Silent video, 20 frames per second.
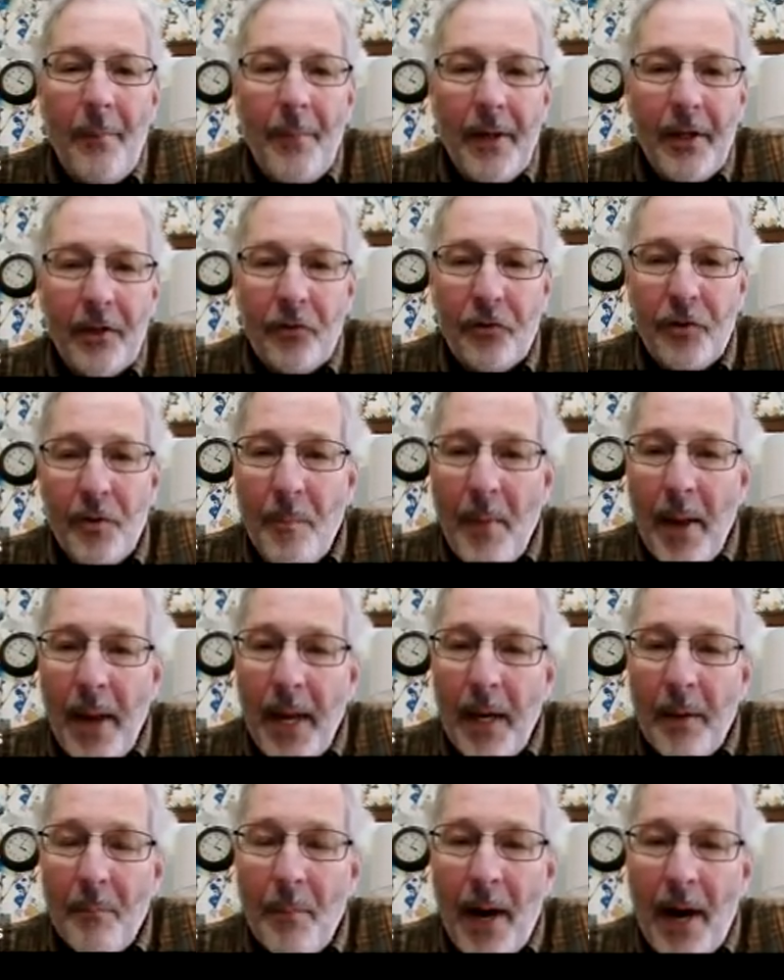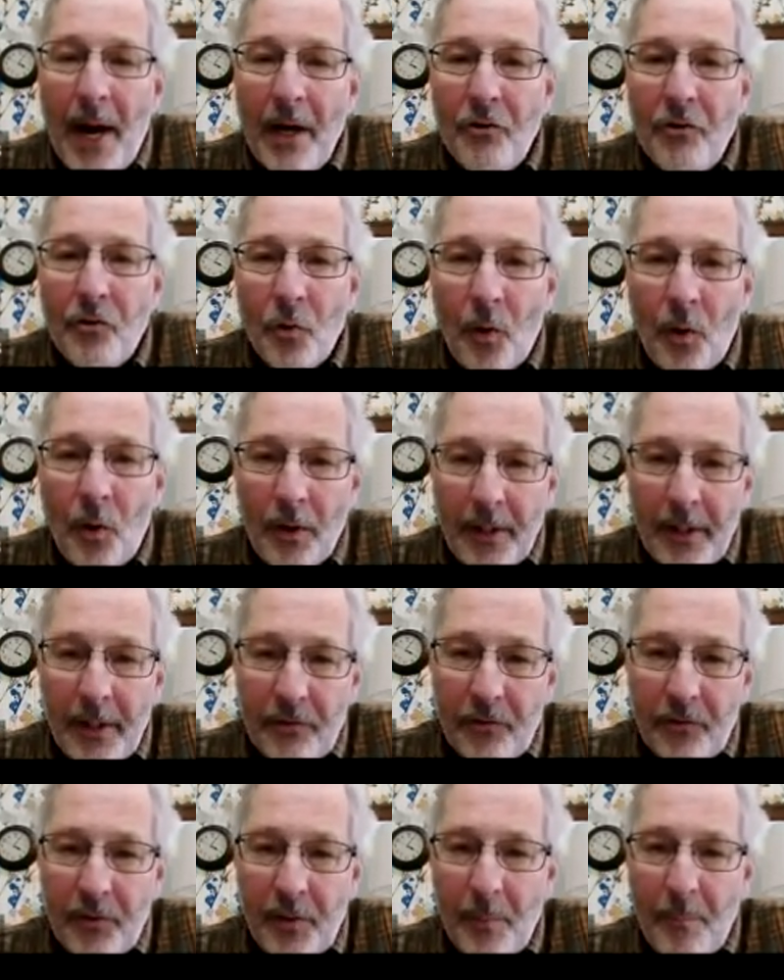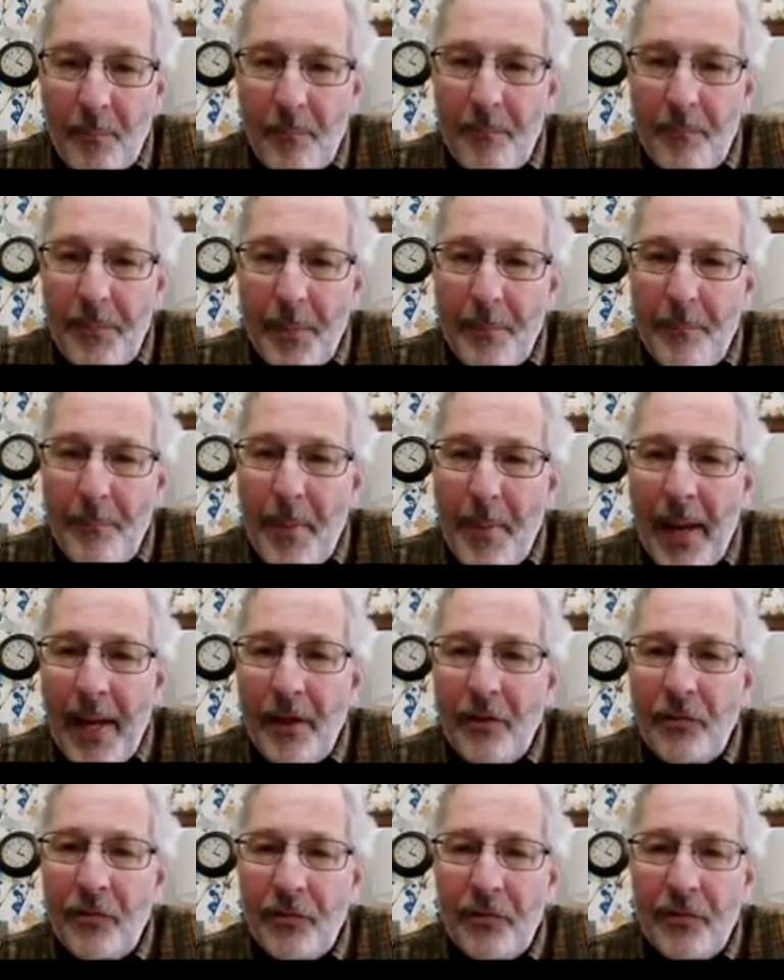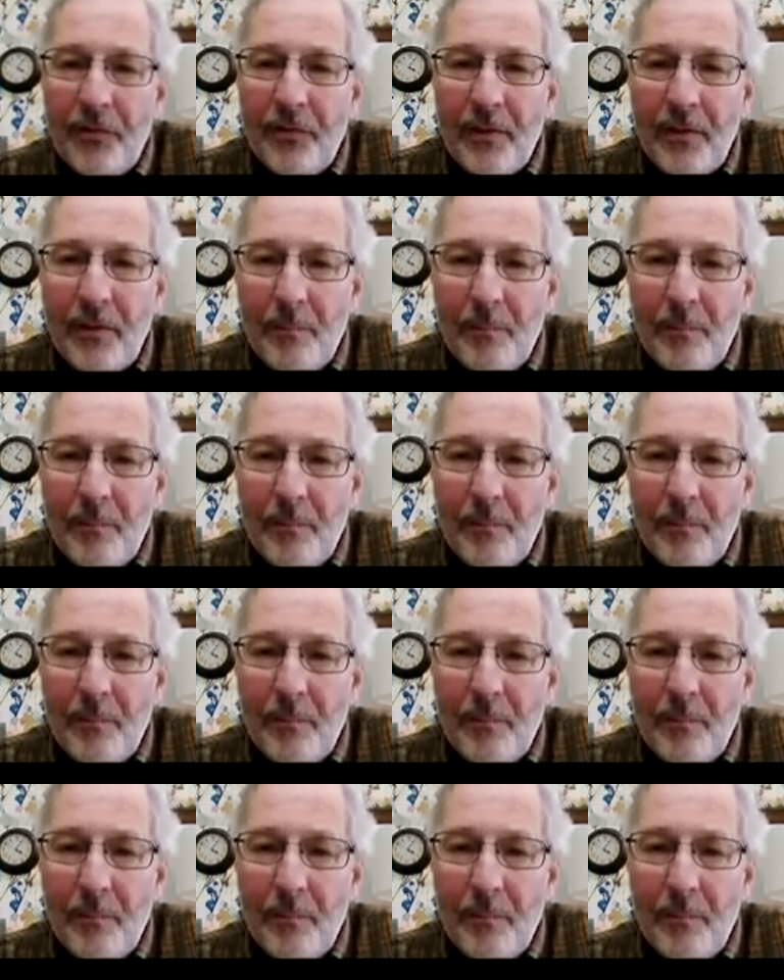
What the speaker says: It's the main module. It's the base